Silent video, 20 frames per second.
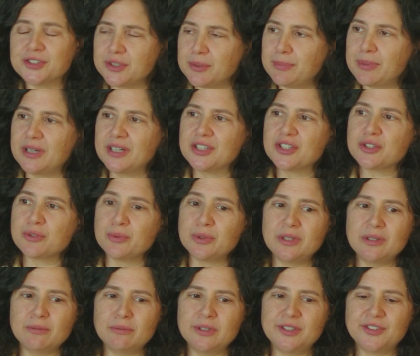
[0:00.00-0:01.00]
a bunch.
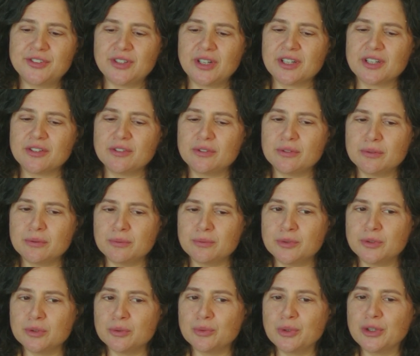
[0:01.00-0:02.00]
We started to
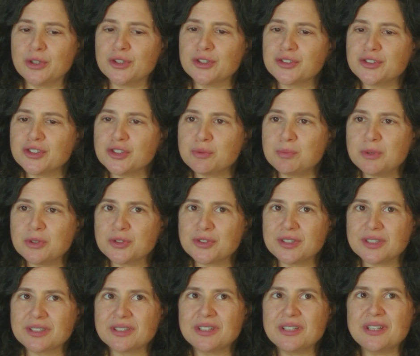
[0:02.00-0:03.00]
rehearse this
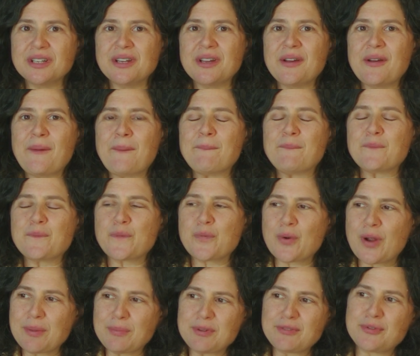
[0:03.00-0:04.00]
music
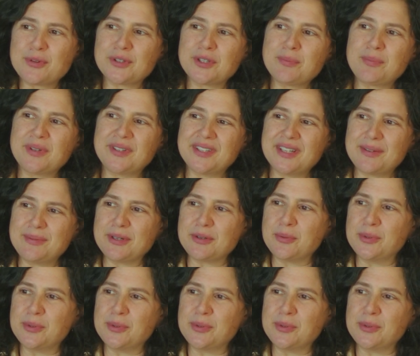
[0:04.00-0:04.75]
right before the pandemic.